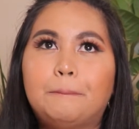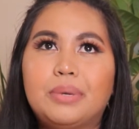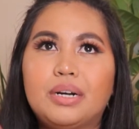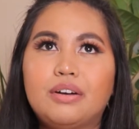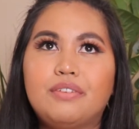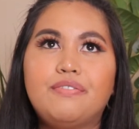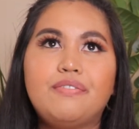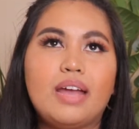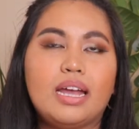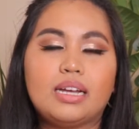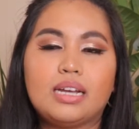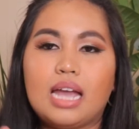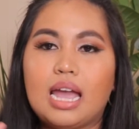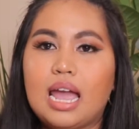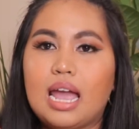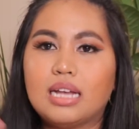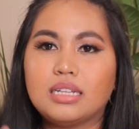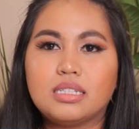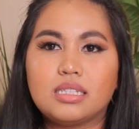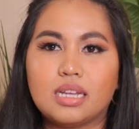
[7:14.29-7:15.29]
Perfect
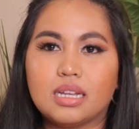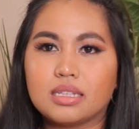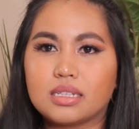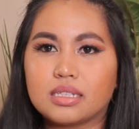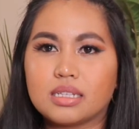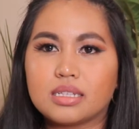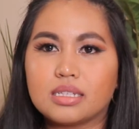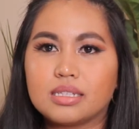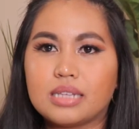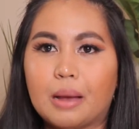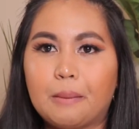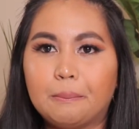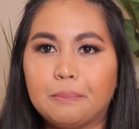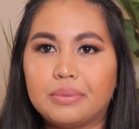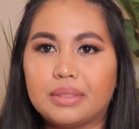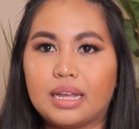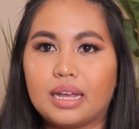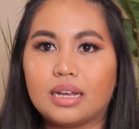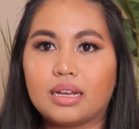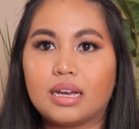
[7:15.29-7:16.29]
Essence
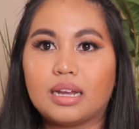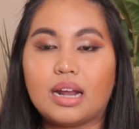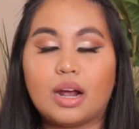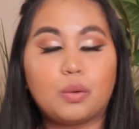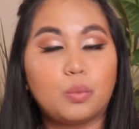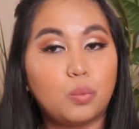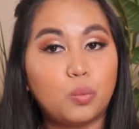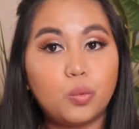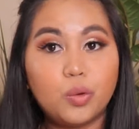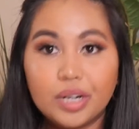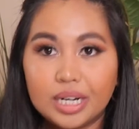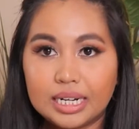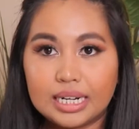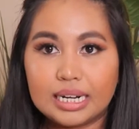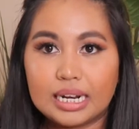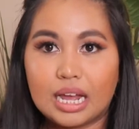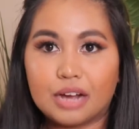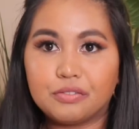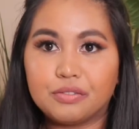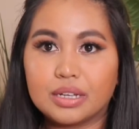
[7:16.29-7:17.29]
something and I
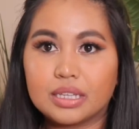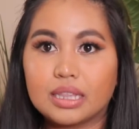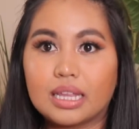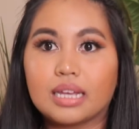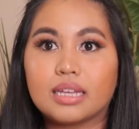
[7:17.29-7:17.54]
really love it.